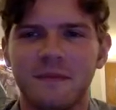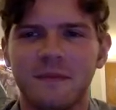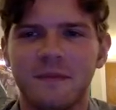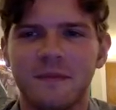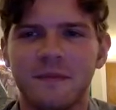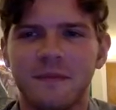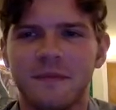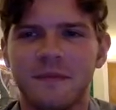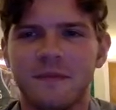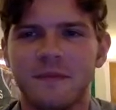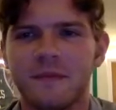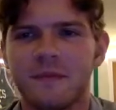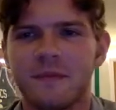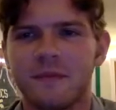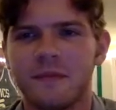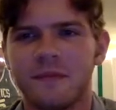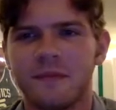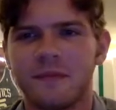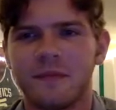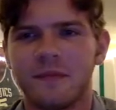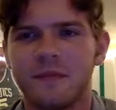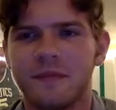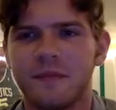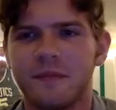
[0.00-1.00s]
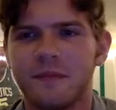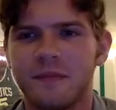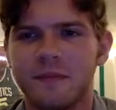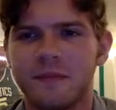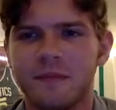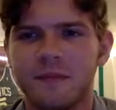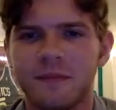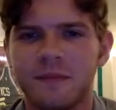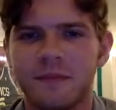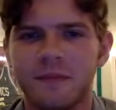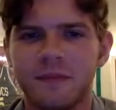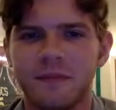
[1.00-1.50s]

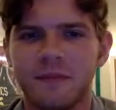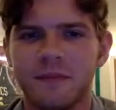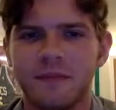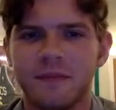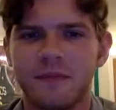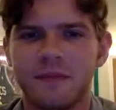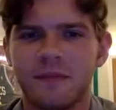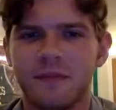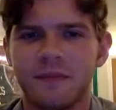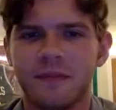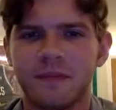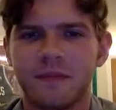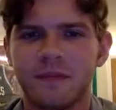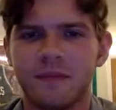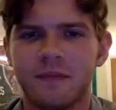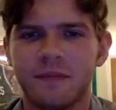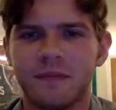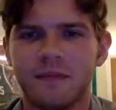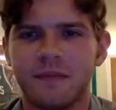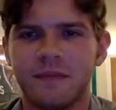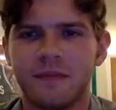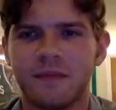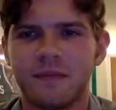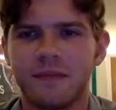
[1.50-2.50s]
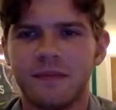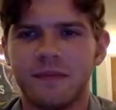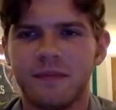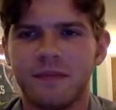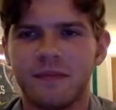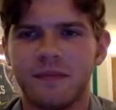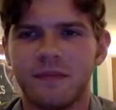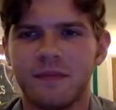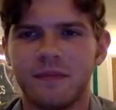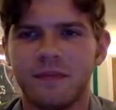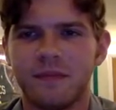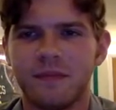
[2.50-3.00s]

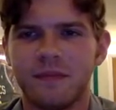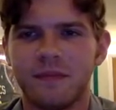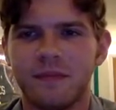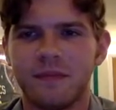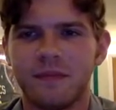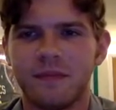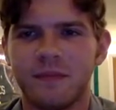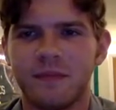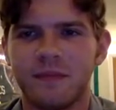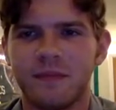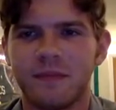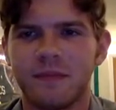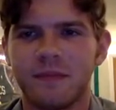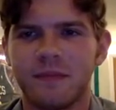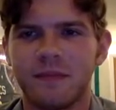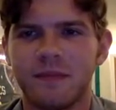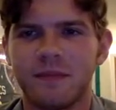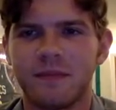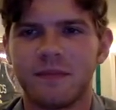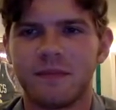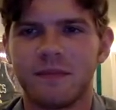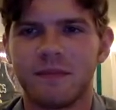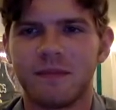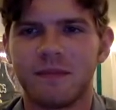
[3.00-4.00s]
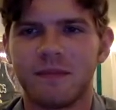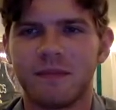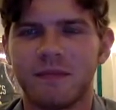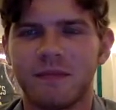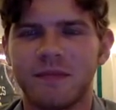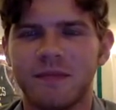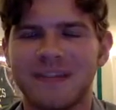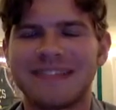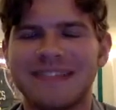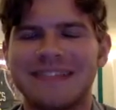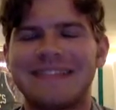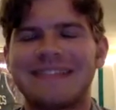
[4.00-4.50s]

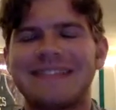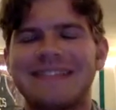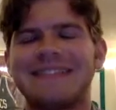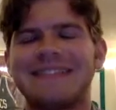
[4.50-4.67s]
(not speaking)